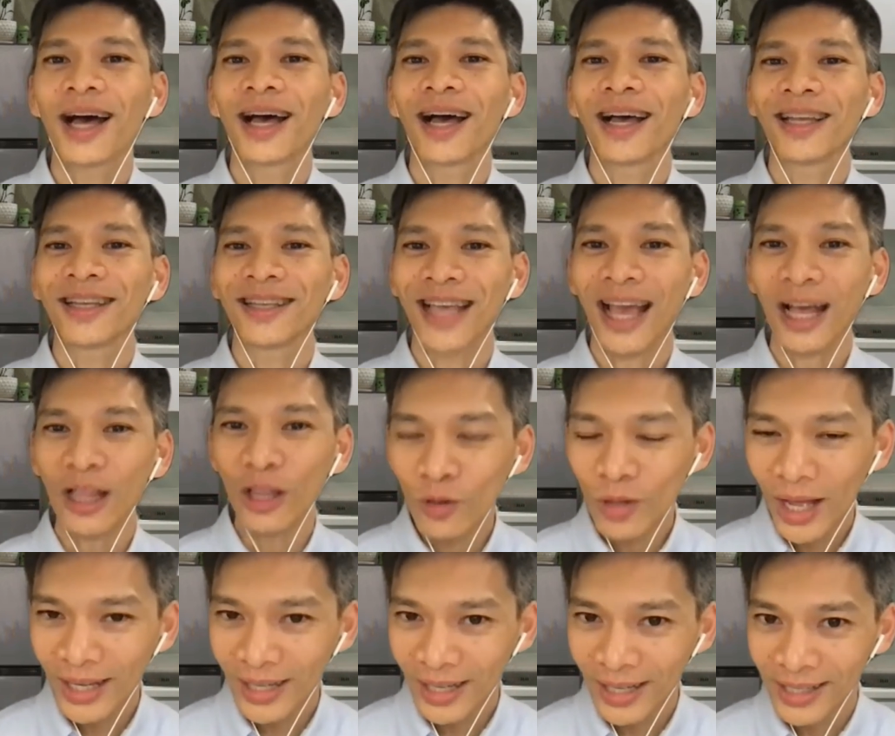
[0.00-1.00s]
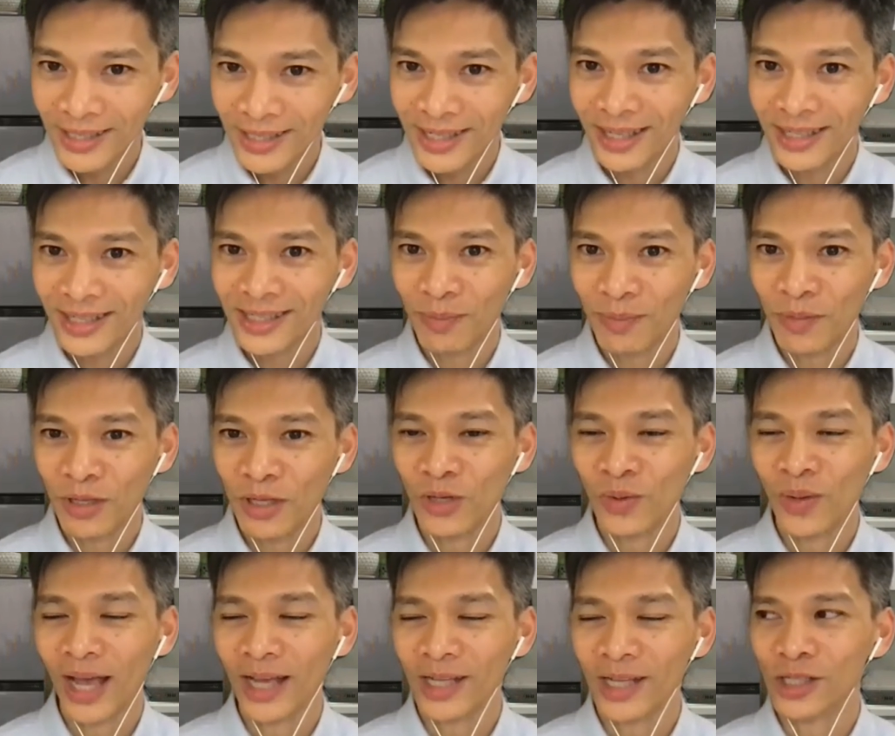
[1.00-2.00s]
A yellow light is something you
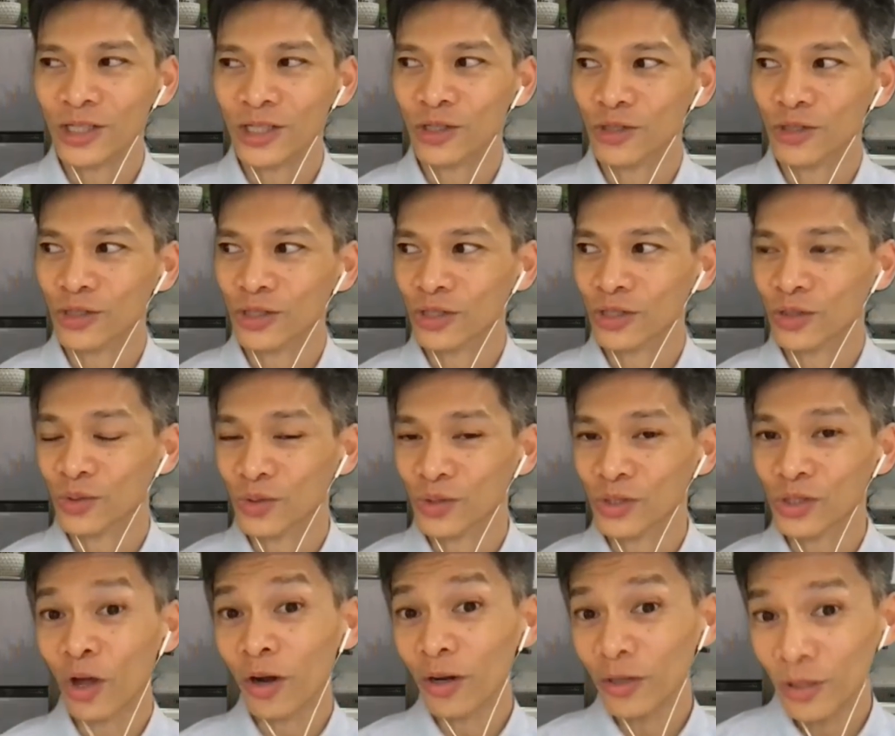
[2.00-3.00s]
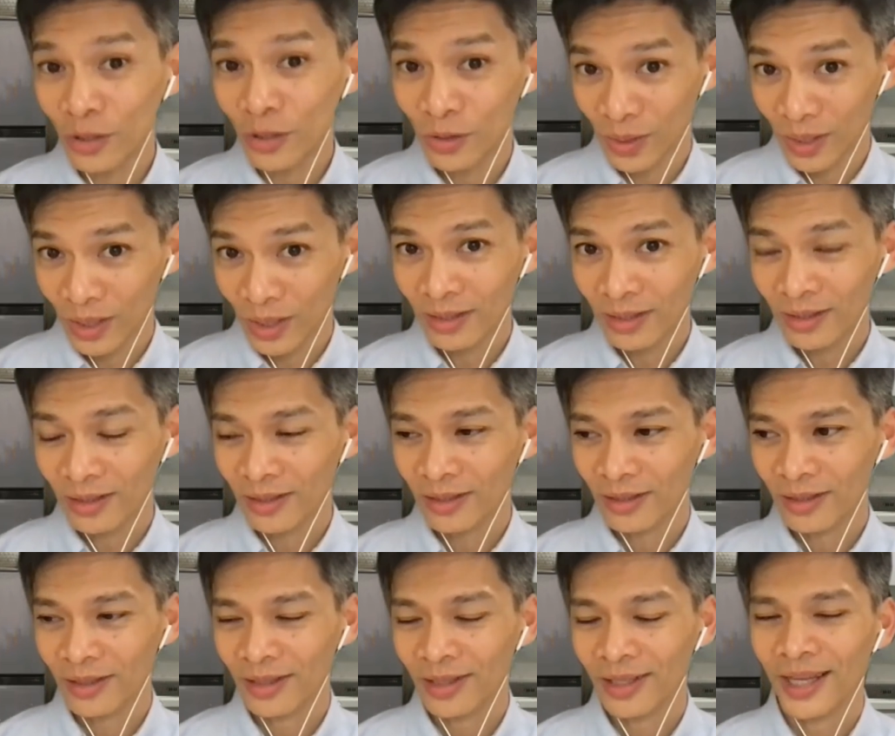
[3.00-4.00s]
ask teachers to start doing.
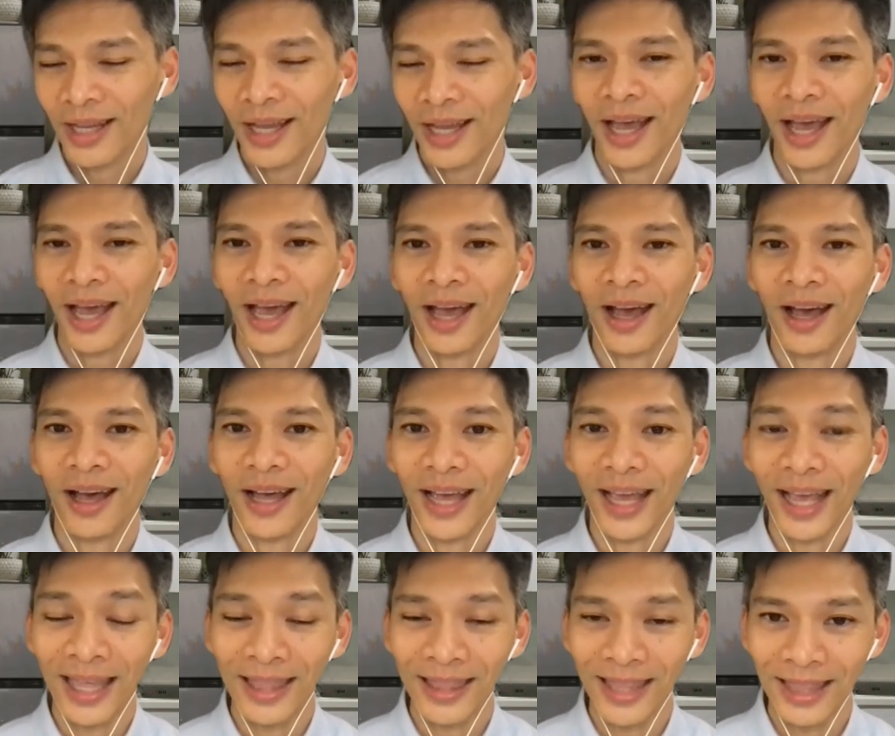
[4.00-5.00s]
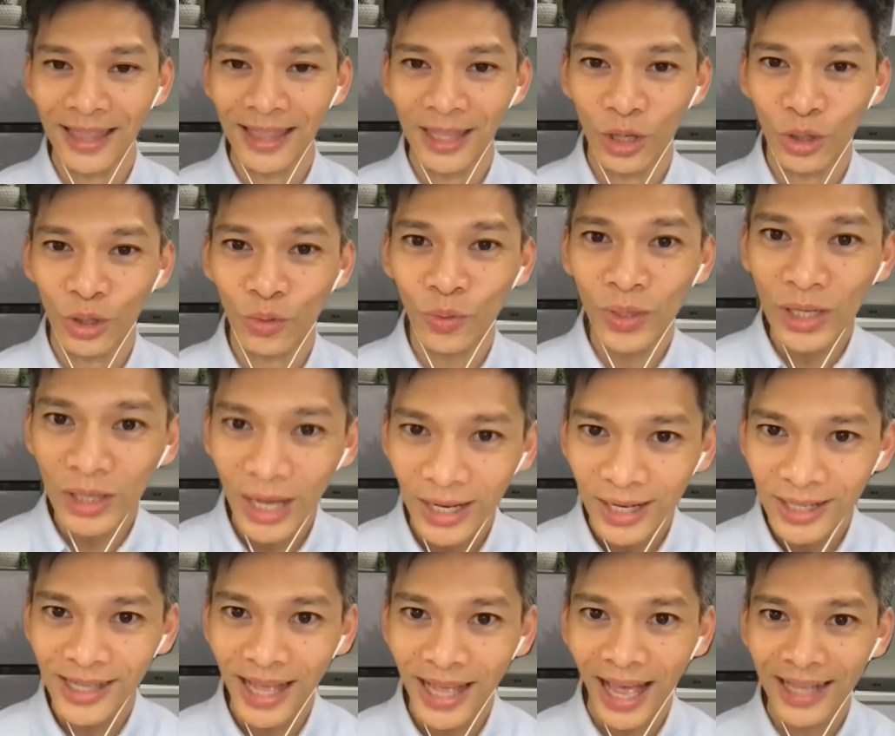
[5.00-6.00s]
And then the green light
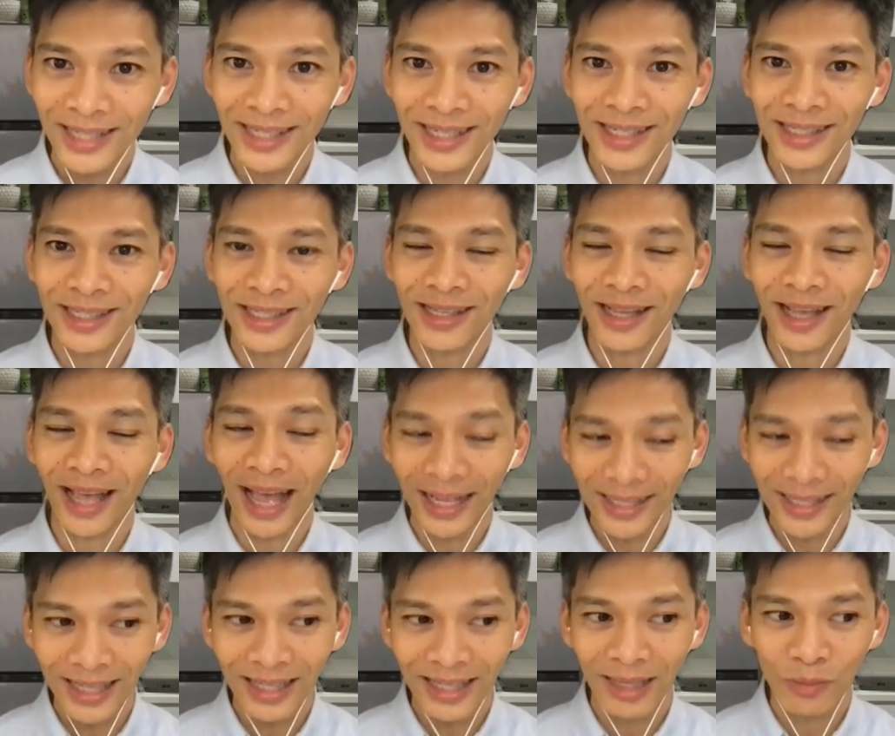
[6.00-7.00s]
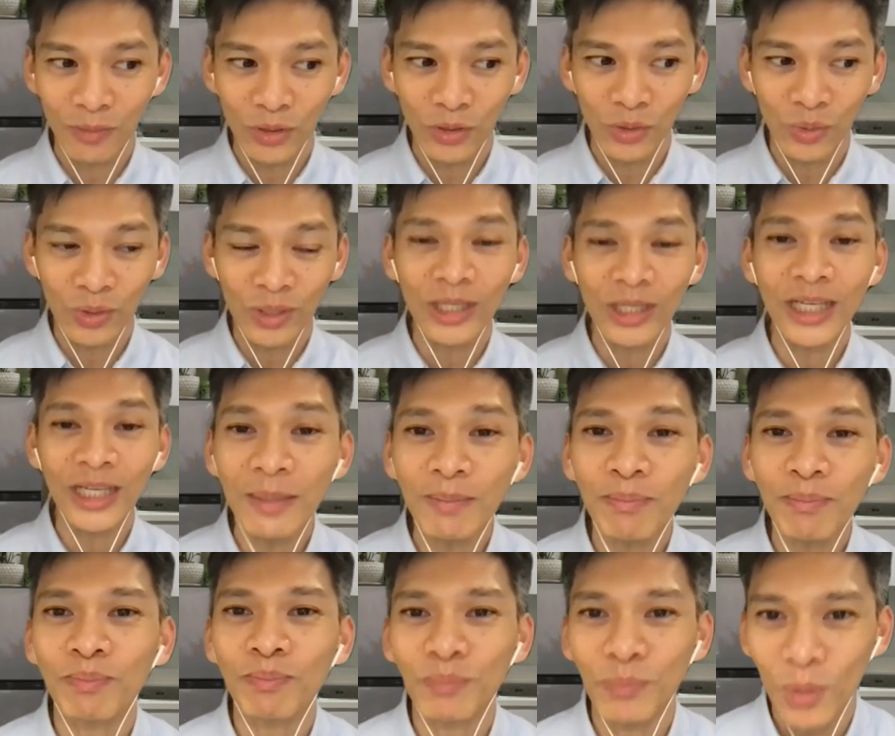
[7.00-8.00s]
is asking them to
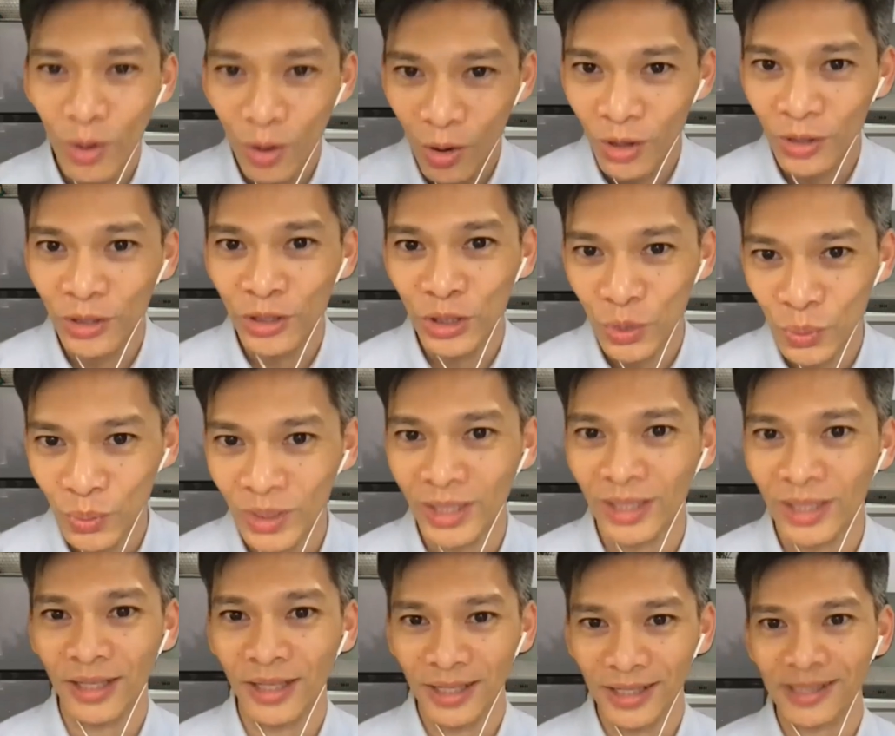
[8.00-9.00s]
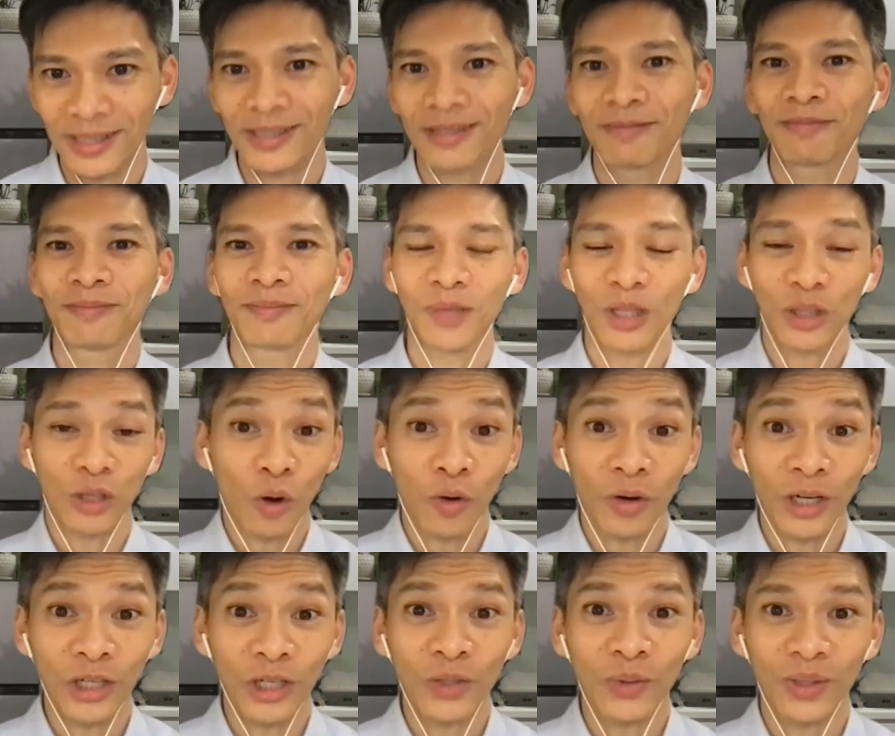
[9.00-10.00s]
keep on doing this that they're
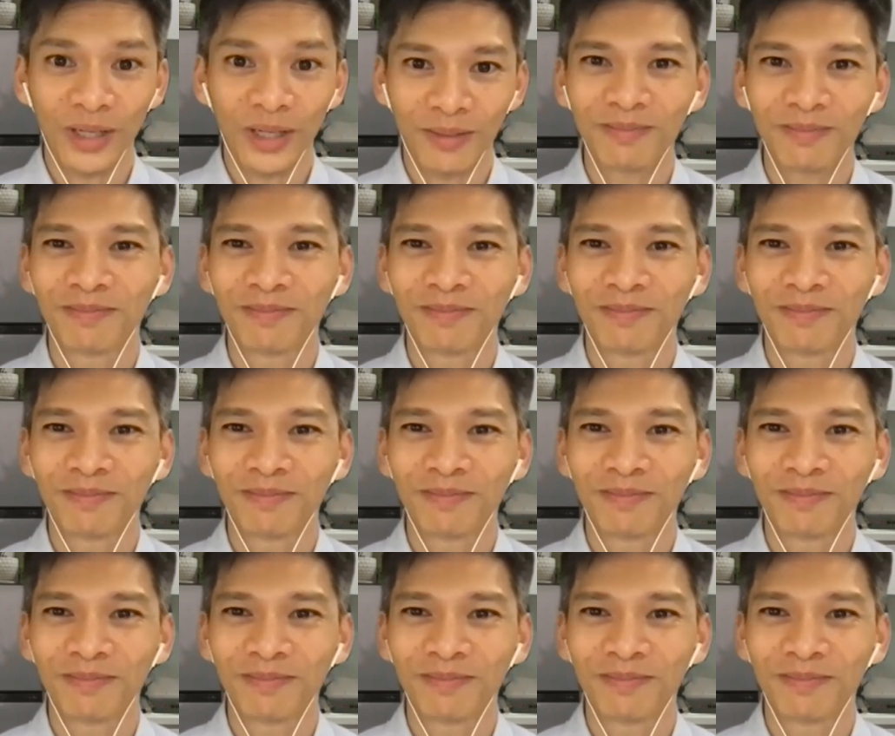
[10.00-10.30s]
already doing.